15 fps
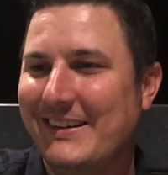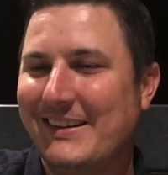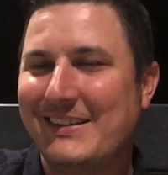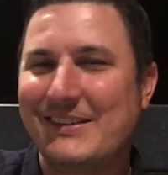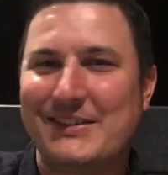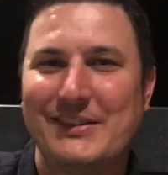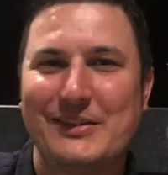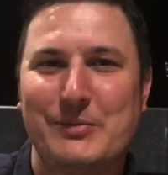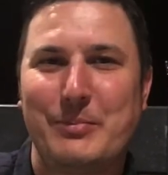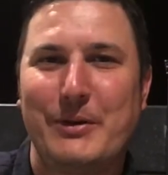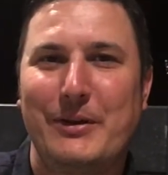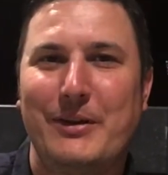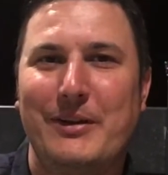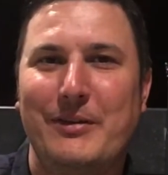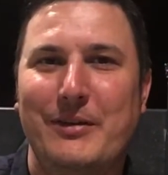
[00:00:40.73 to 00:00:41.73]
So it's
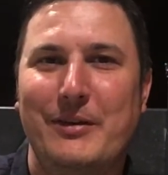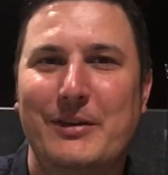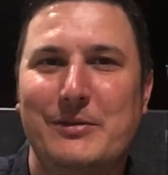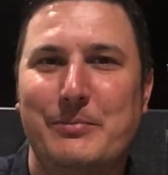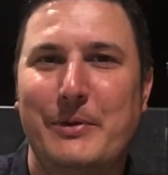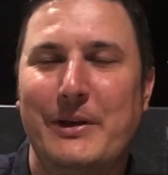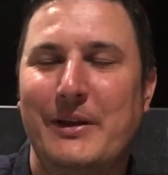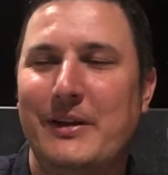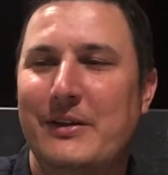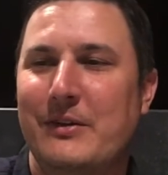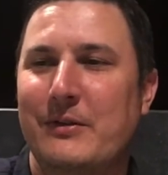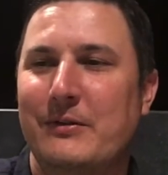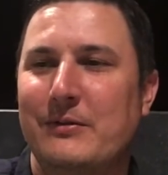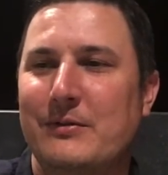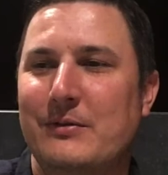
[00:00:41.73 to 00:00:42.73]
been a
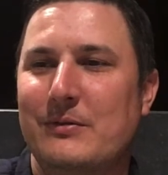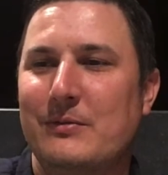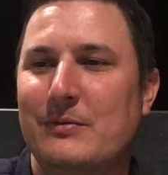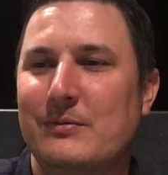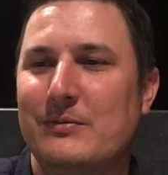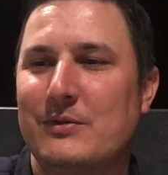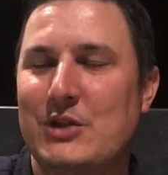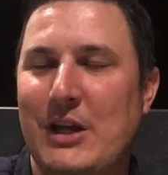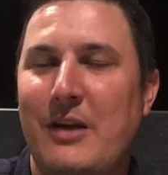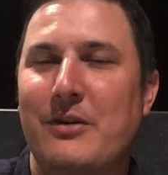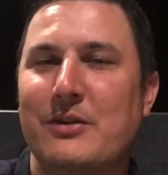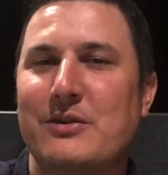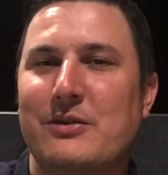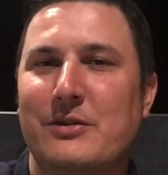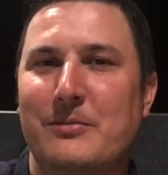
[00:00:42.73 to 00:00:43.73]

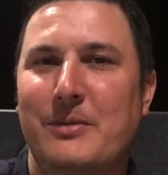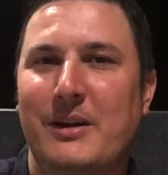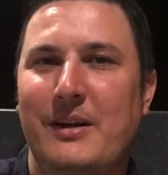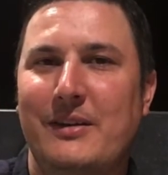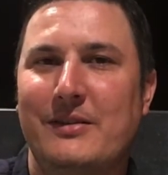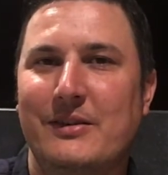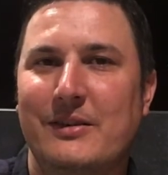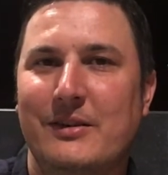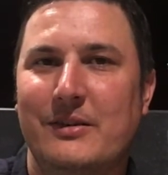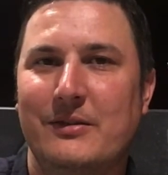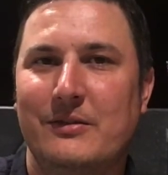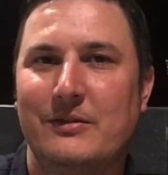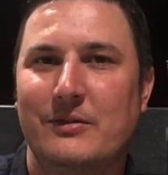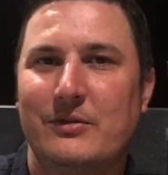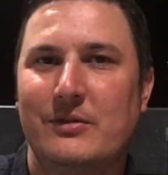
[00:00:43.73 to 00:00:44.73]
challenge to me to
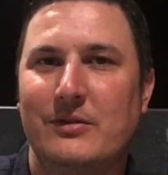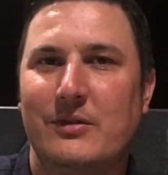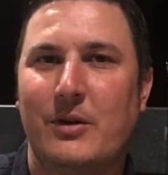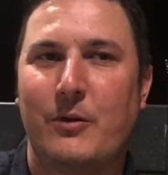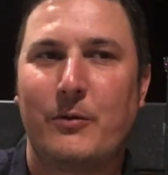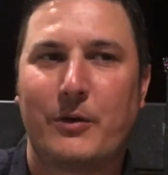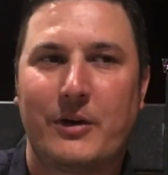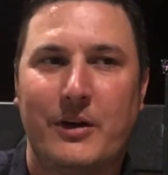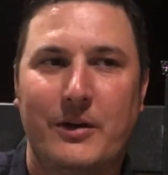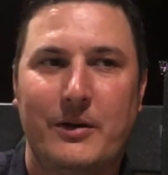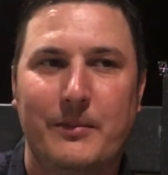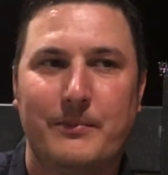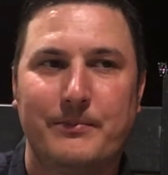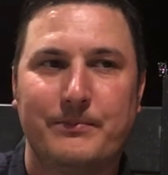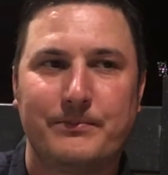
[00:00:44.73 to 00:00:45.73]

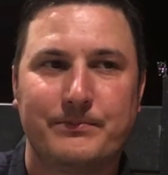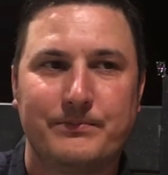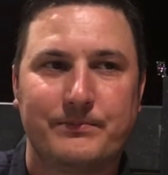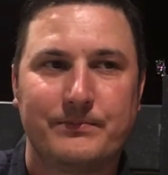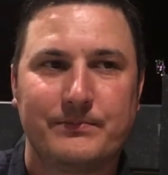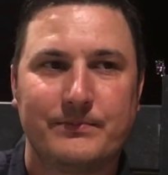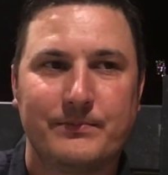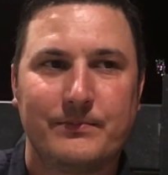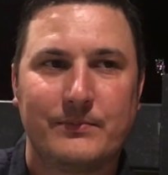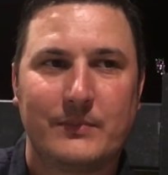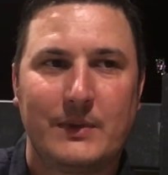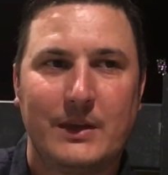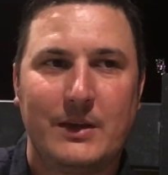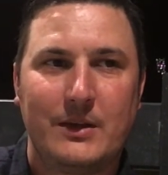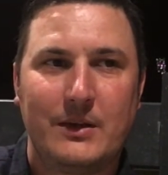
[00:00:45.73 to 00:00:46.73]
overcome,
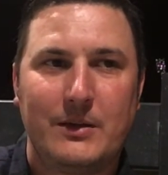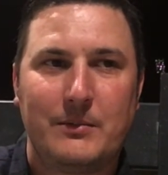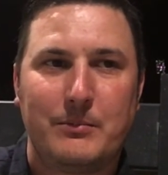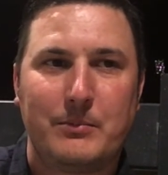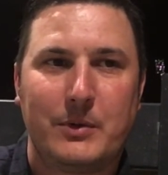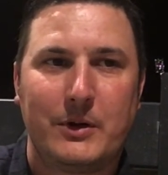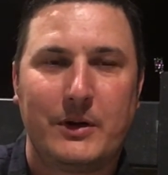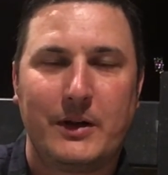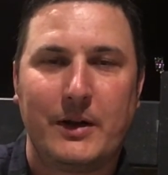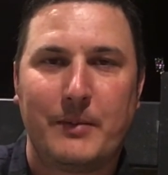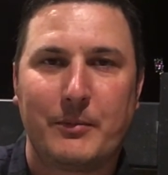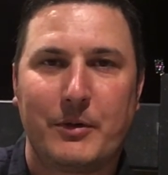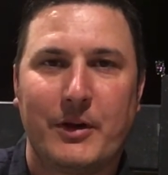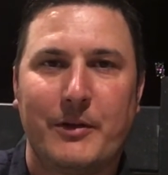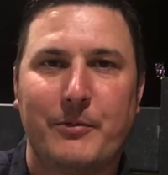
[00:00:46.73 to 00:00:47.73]
but I'm
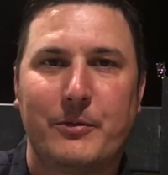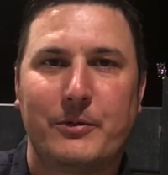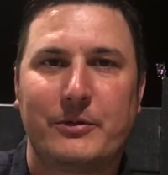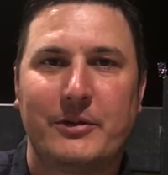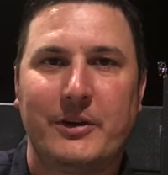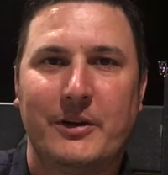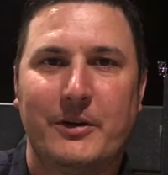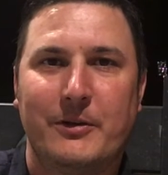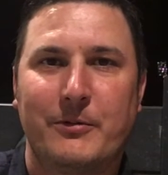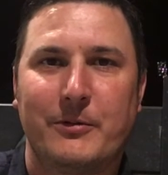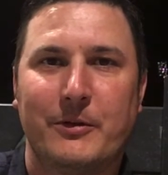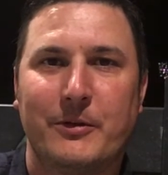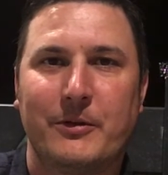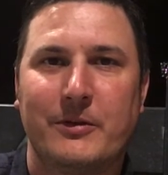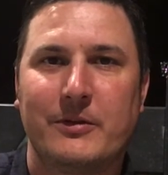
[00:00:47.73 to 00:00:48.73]
grateful to y'all
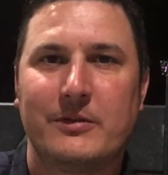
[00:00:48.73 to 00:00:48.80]
for